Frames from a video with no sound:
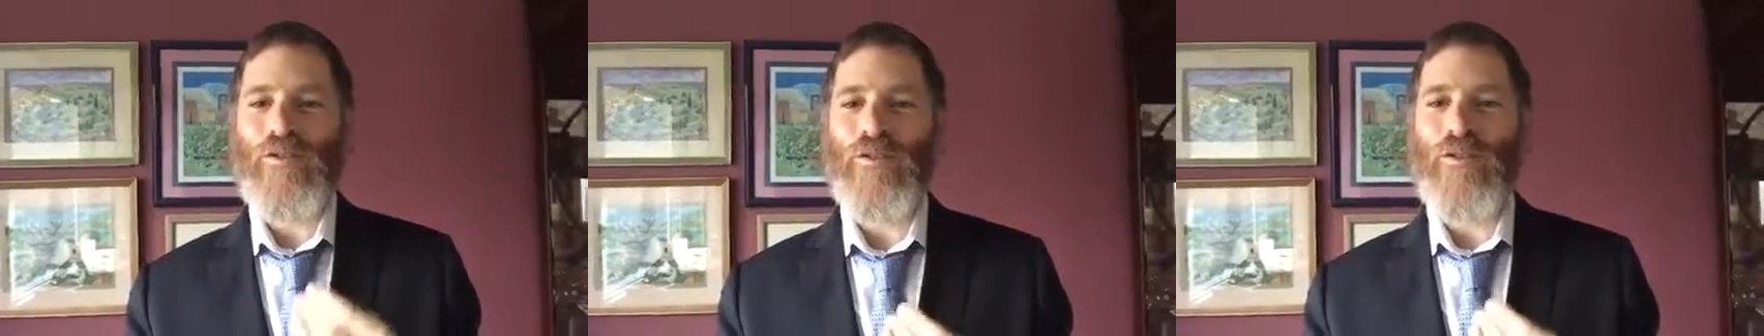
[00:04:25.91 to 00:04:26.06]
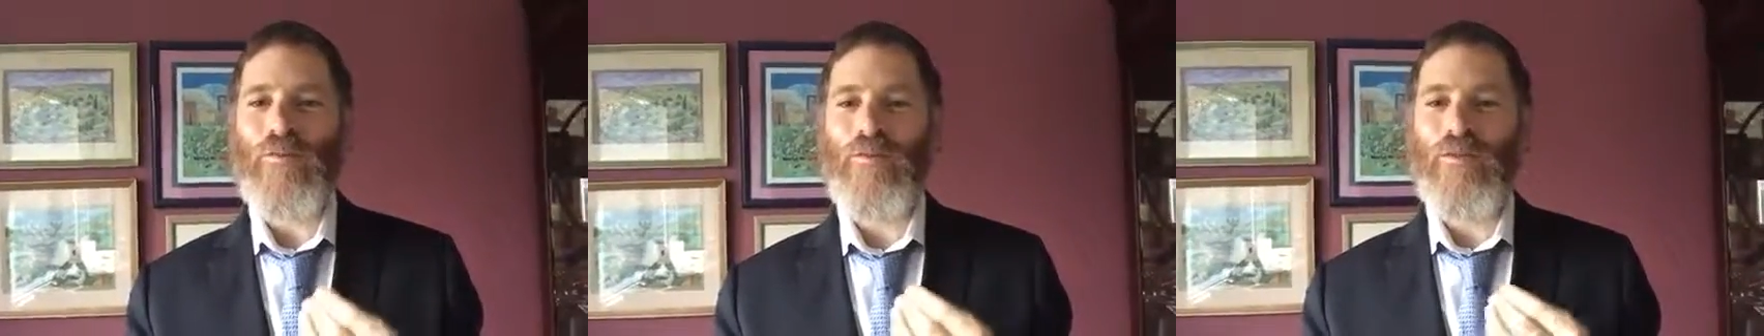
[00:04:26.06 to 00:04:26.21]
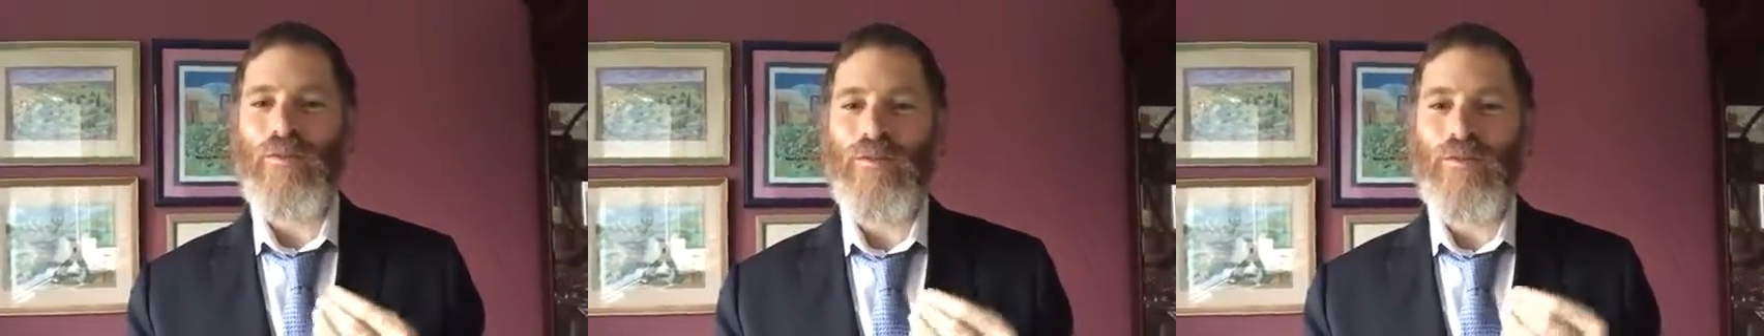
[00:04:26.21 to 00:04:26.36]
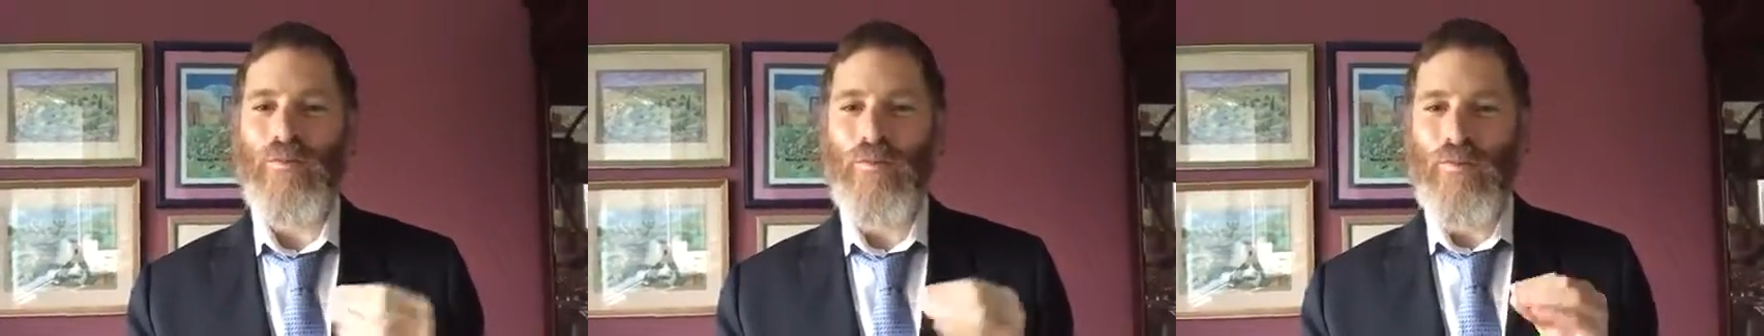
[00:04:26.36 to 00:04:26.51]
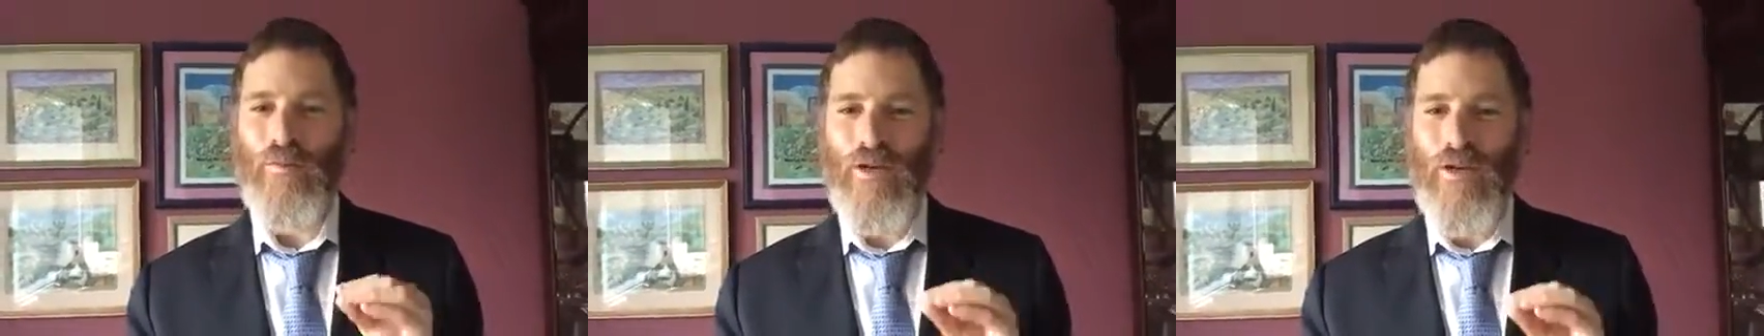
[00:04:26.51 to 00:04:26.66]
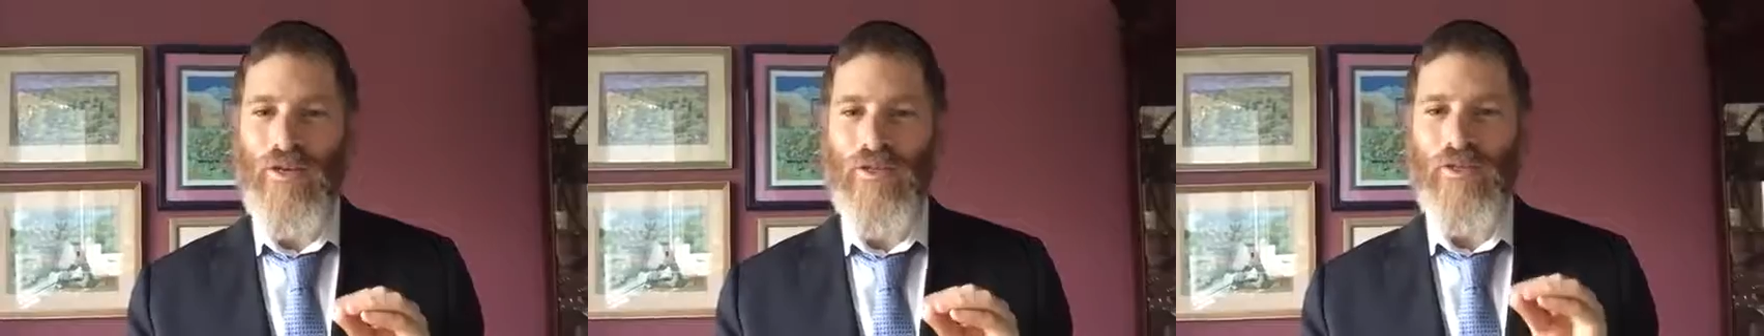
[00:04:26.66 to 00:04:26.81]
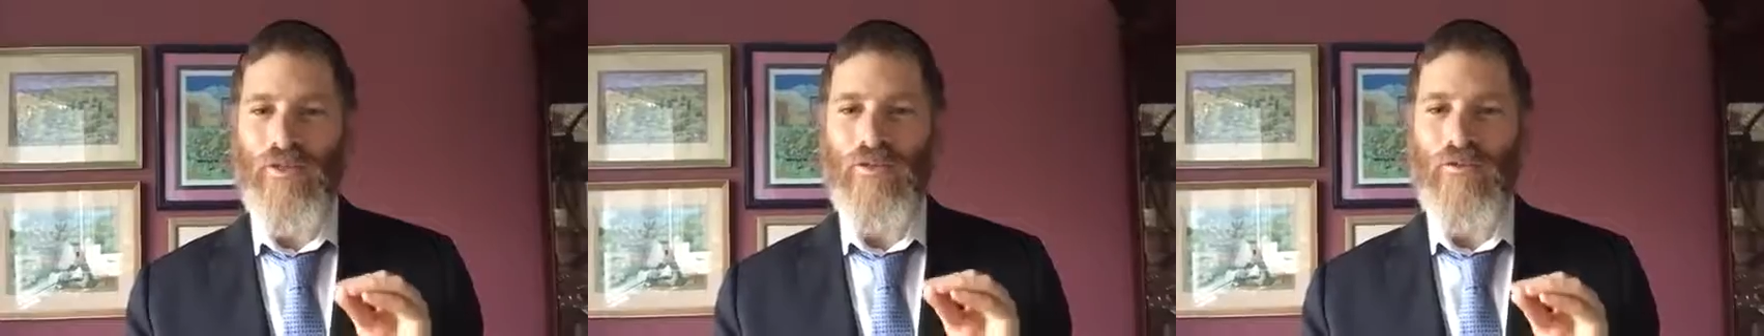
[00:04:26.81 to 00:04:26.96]
someone's
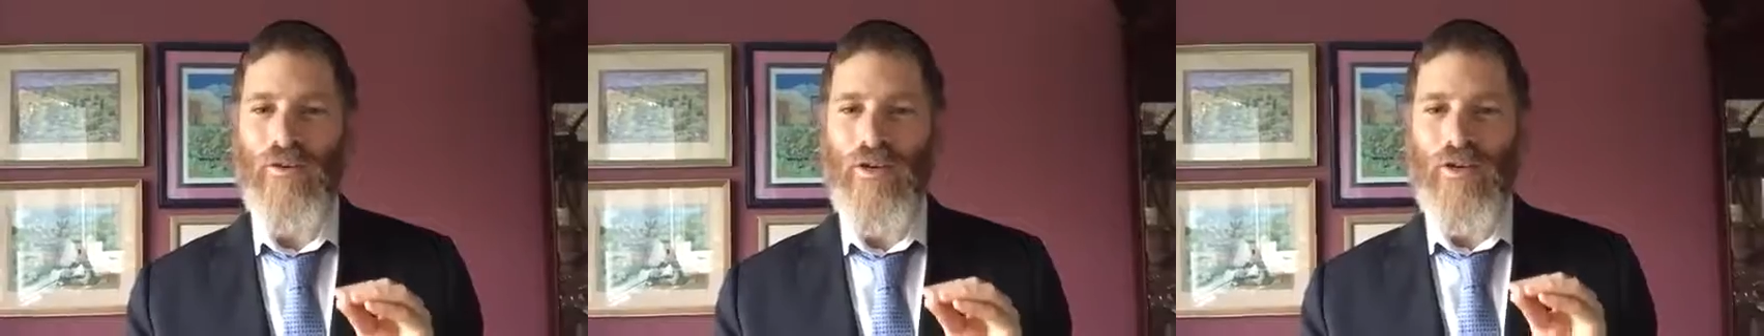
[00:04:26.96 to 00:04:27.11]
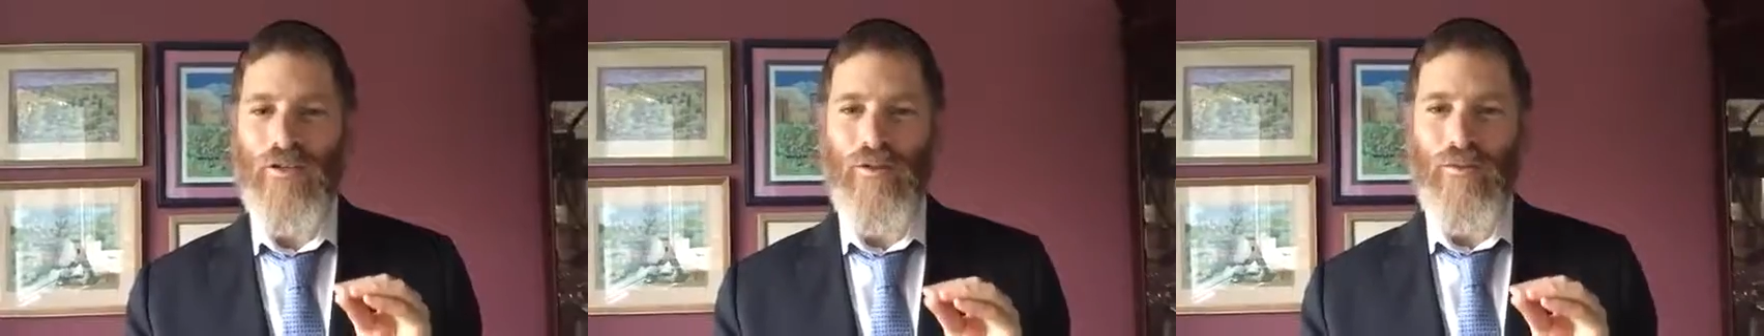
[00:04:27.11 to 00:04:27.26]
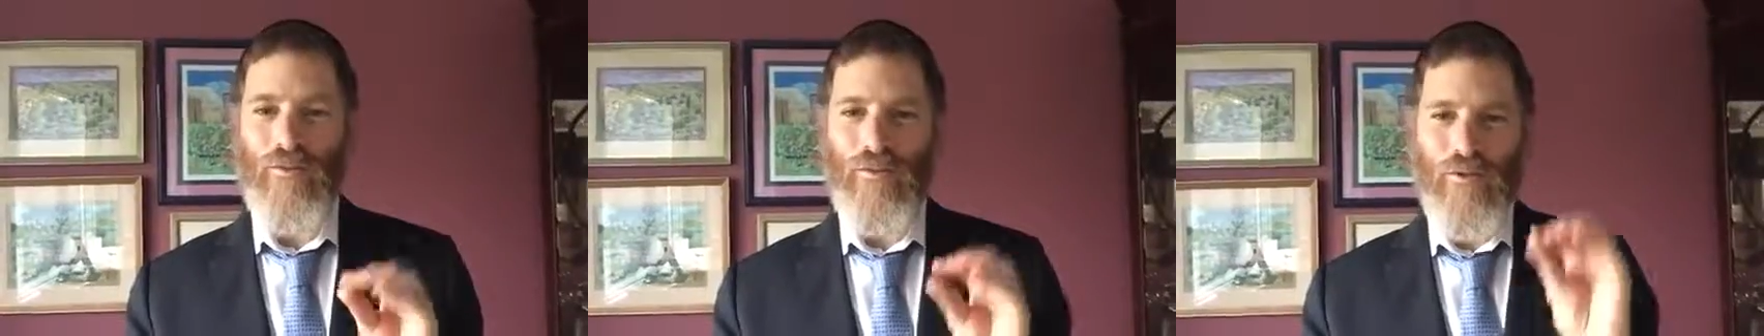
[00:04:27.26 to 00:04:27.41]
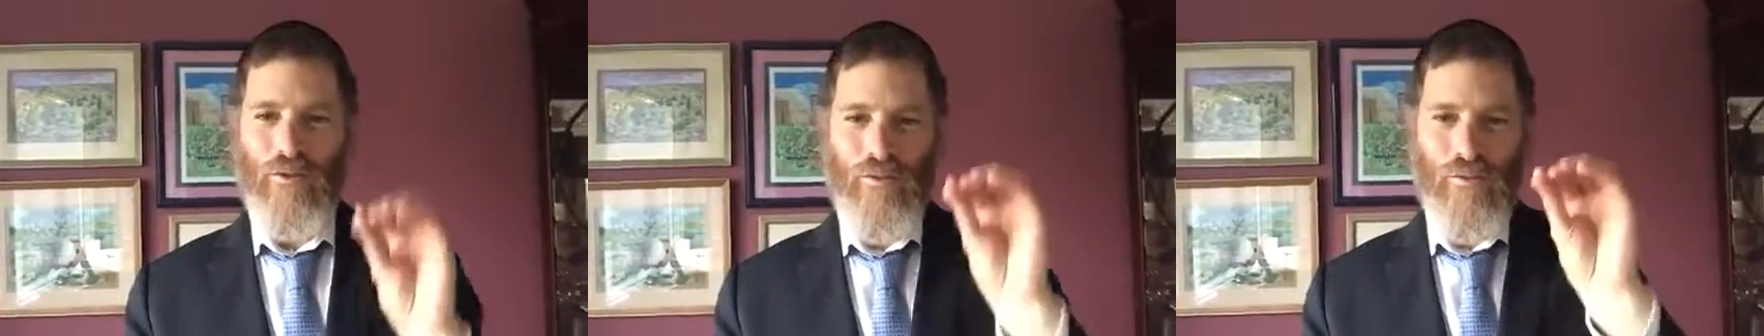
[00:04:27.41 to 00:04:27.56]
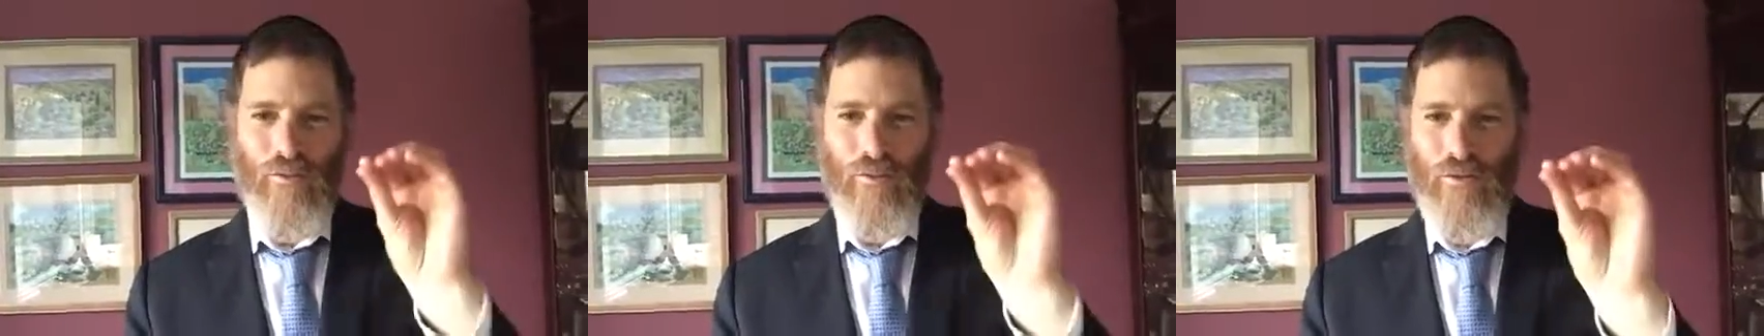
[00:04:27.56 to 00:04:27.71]
positive attributes.